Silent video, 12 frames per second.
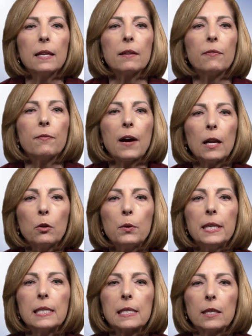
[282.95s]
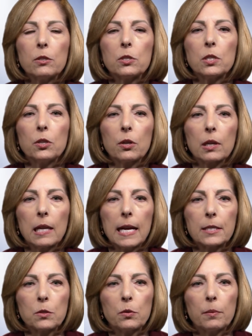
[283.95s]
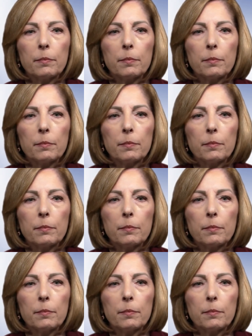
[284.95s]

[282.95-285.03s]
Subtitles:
the following skills in your classroom.